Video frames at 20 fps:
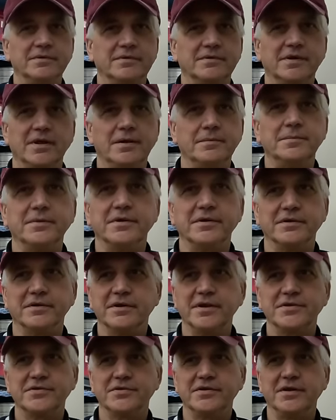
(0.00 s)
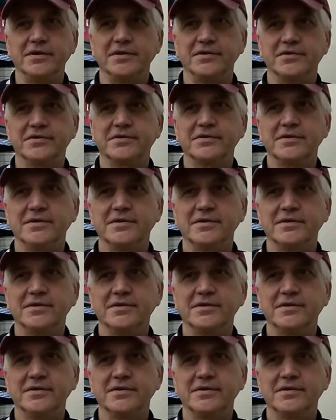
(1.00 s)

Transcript: come here. That's nice.